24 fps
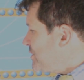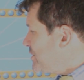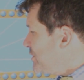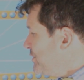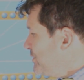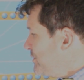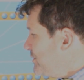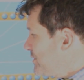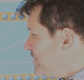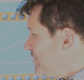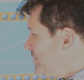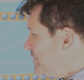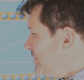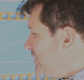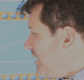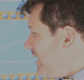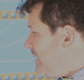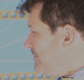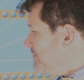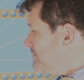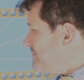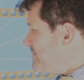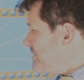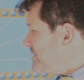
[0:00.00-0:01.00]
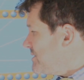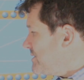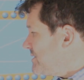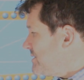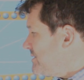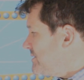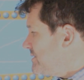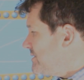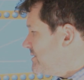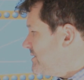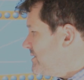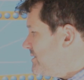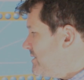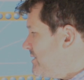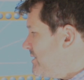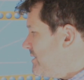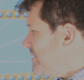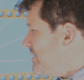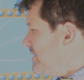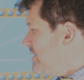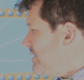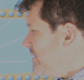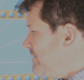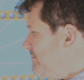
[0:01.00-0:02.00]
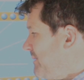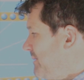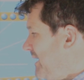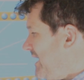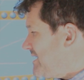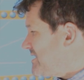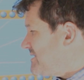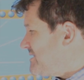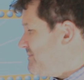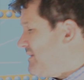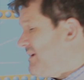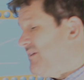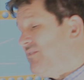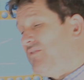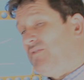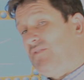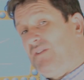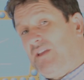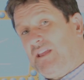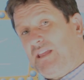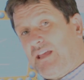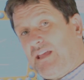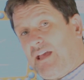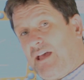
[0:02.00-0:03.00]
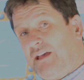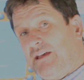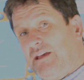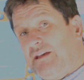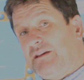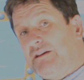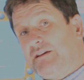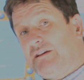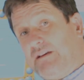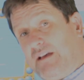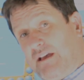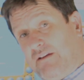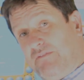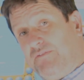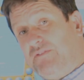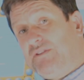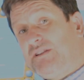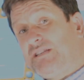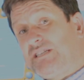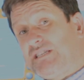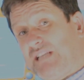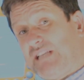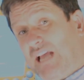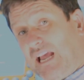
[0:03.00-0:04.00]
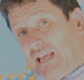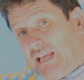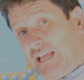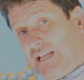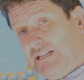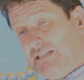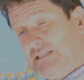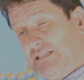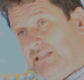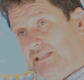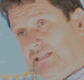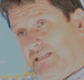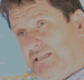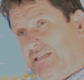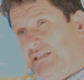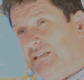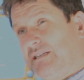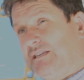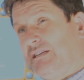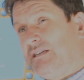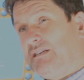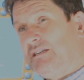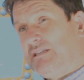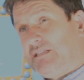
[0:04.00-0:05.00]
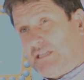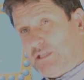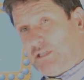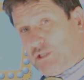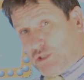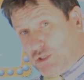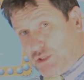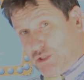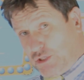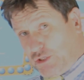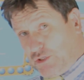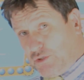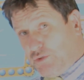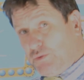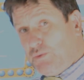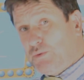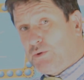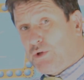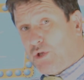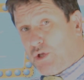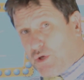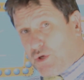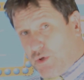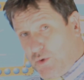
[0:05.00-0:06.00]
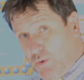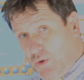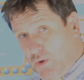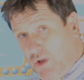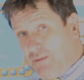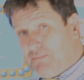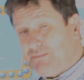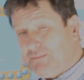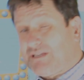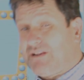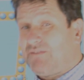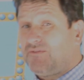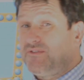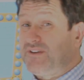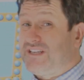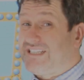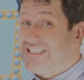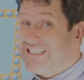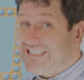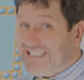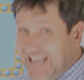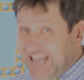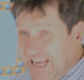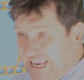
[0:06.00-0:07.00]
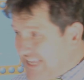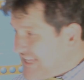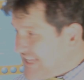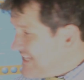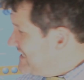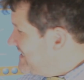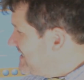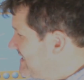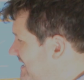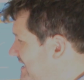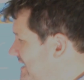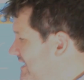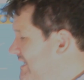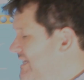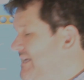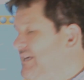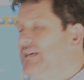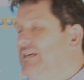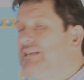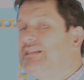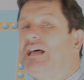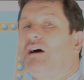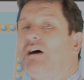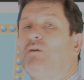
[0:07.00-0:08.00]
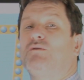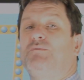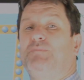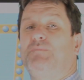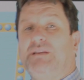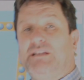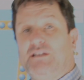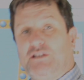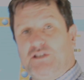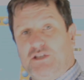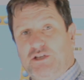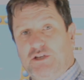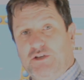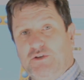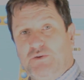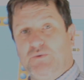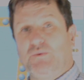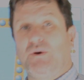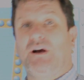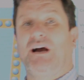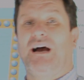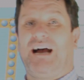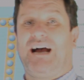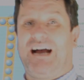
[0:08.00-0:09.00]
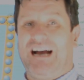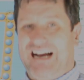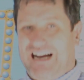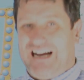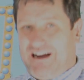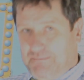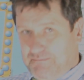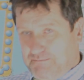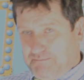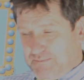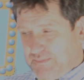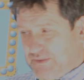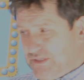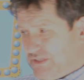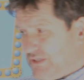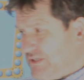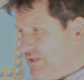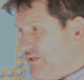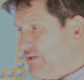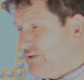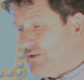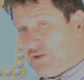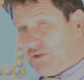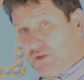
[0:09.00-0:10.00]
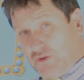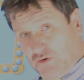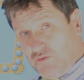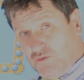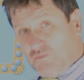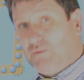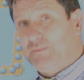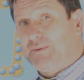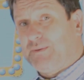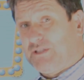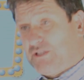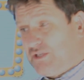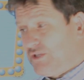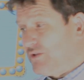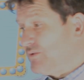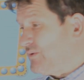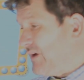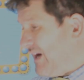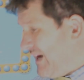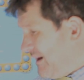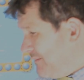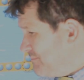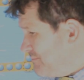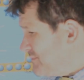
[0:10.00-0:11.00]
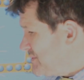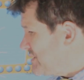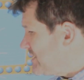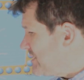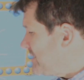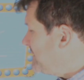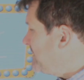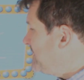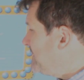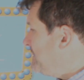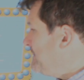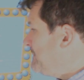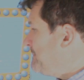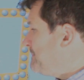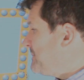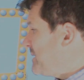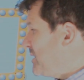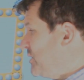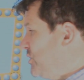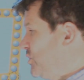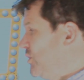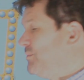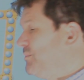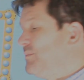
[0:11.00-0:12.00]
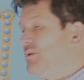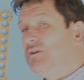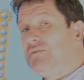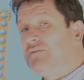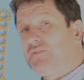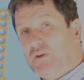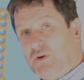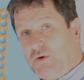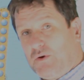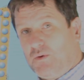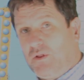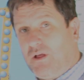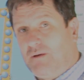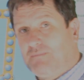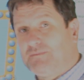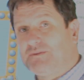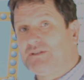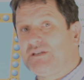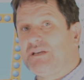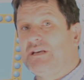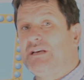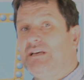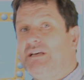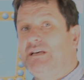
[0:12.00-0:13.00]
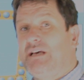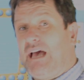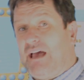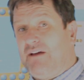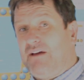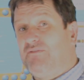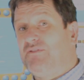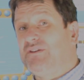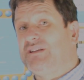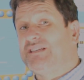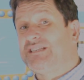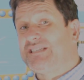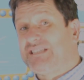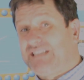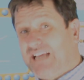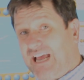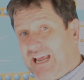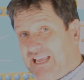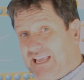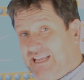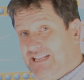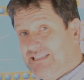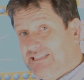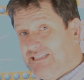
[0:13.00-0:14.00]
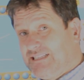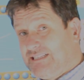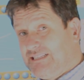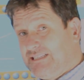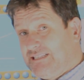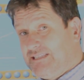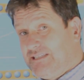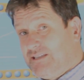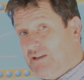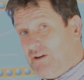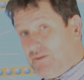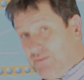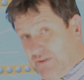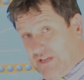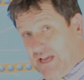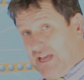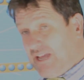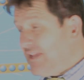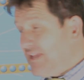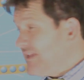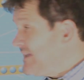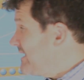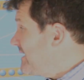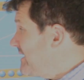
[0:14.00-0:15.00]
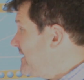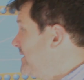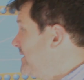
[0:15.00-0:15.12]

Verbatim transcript: two coulombs pass my finger every second, that's two coulombs every second, that would be two amps. The current would be two amps. The number of coulombs every second, okay?